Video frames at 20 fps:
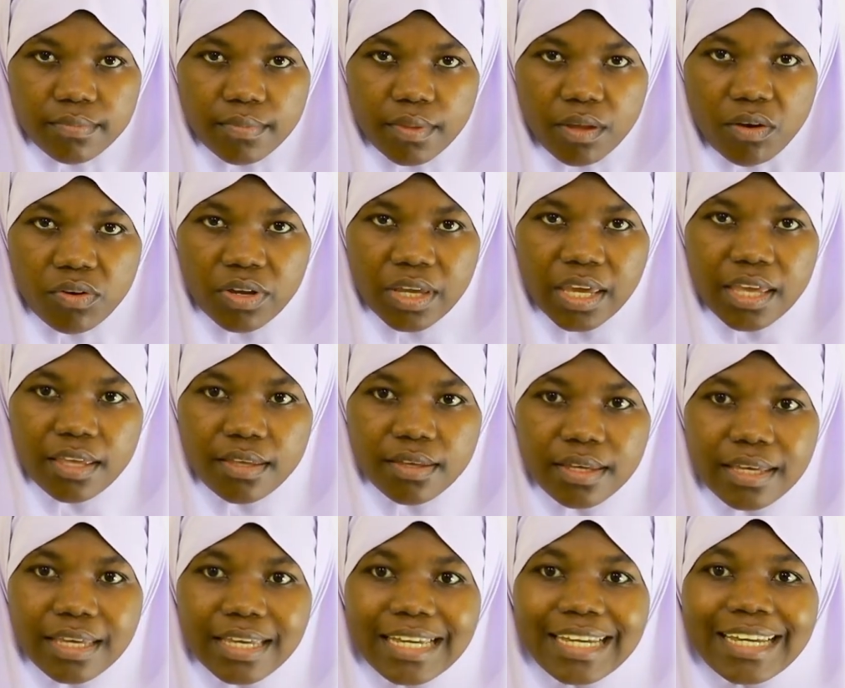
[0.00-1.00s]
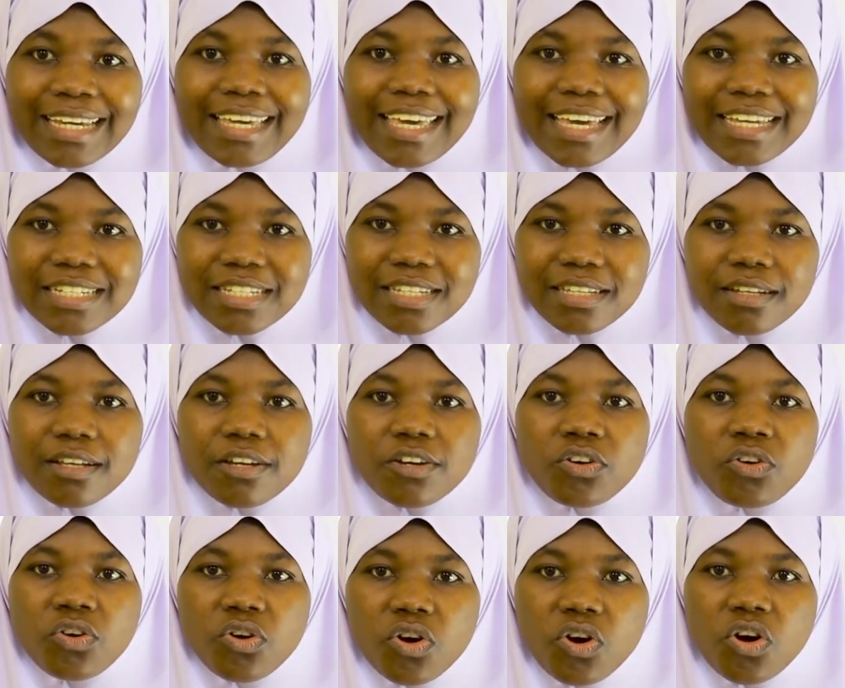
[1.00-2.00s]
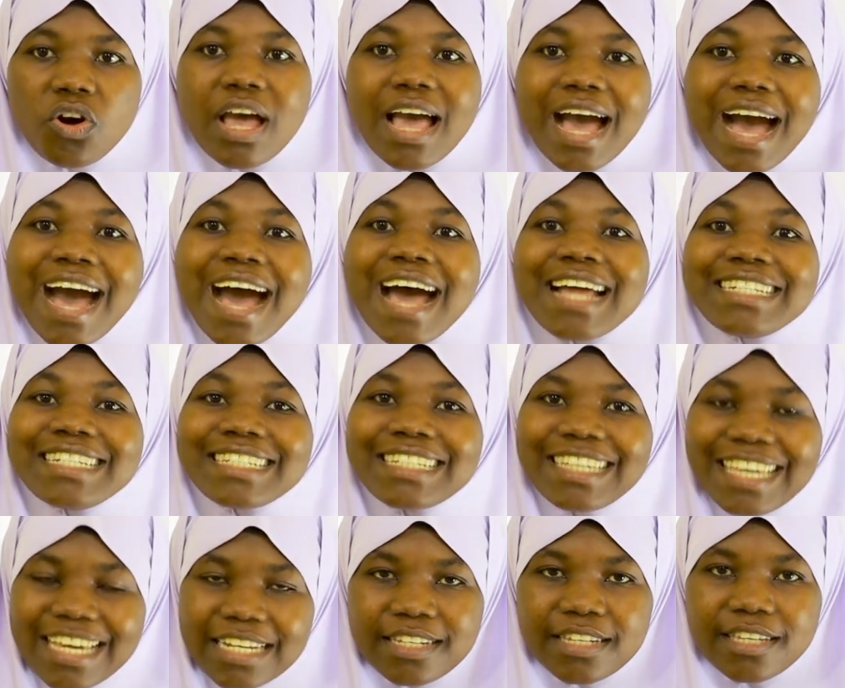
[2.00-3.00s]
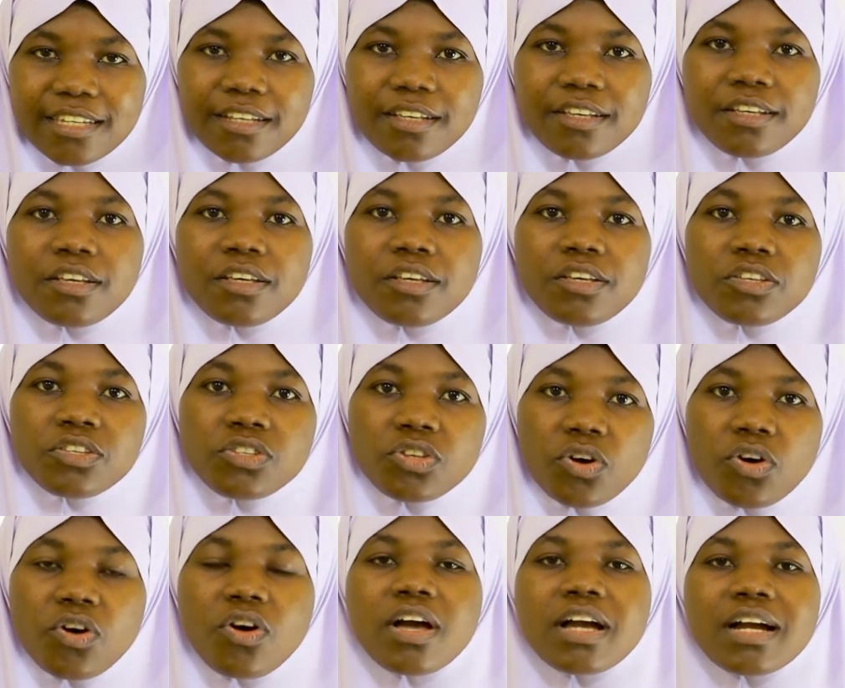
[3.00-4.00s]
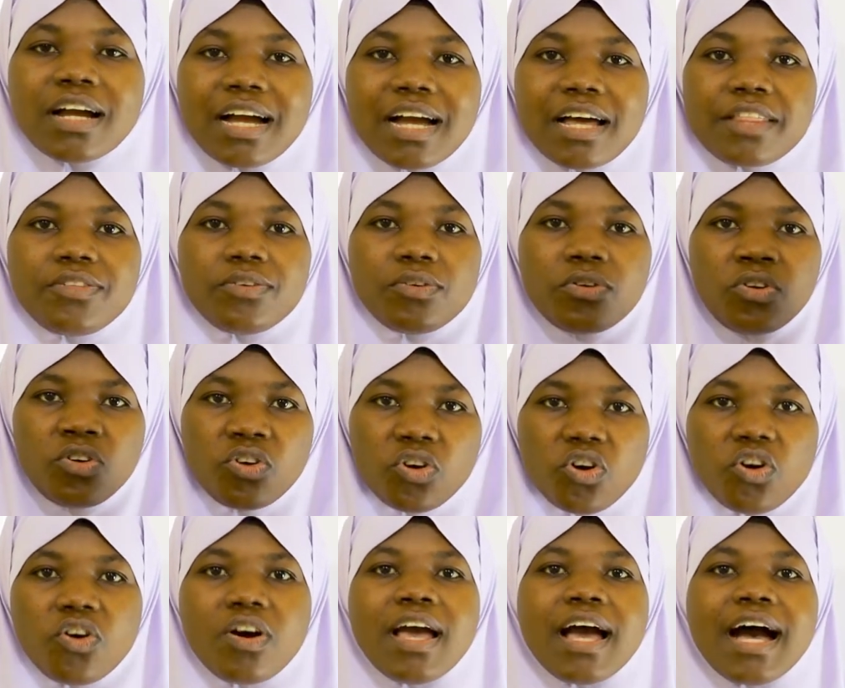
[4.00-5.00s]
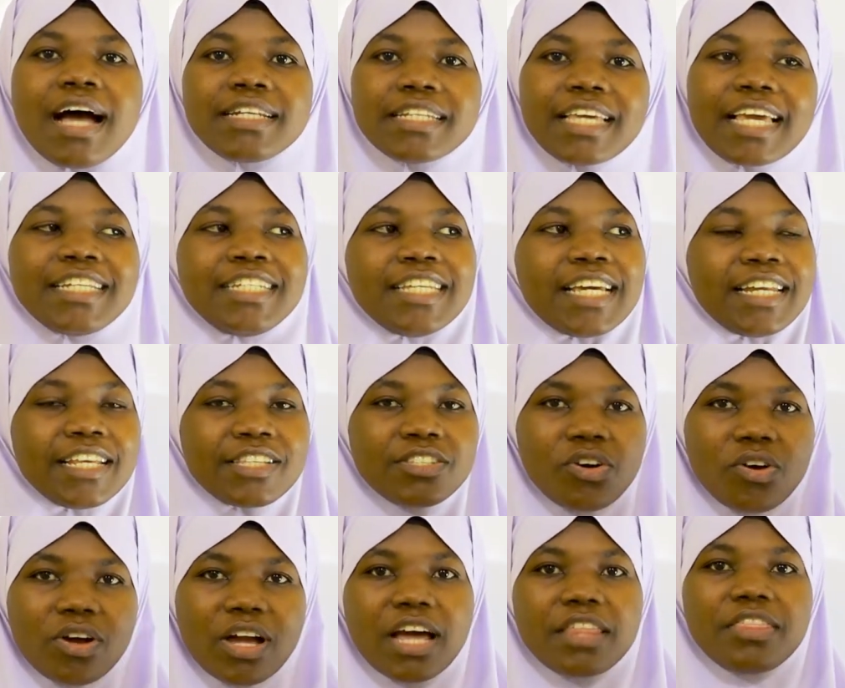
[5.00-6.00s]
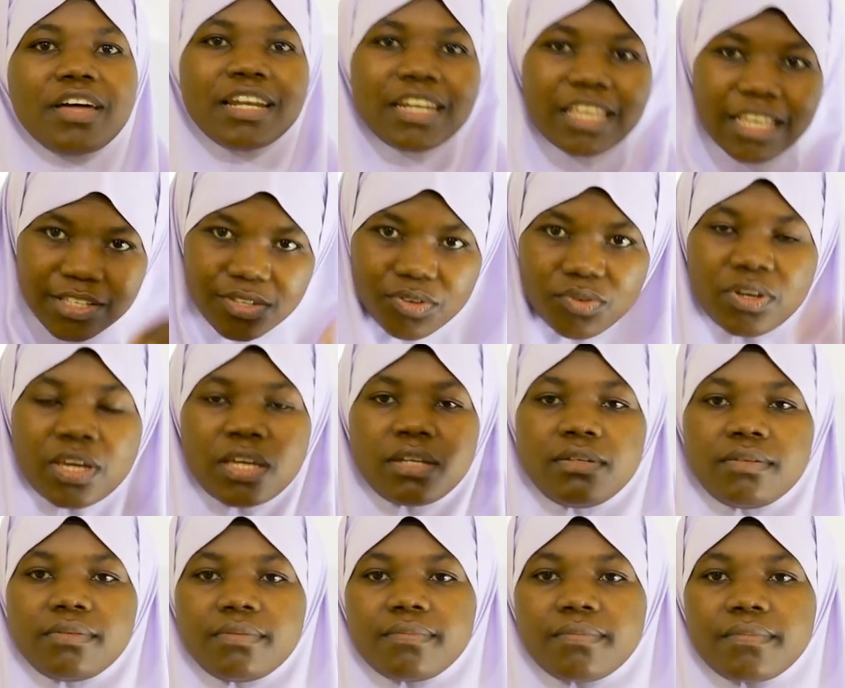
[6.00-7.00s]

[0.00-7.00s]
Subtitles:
Okay, go and get. So kado, go and get. Yani so kado ani soken.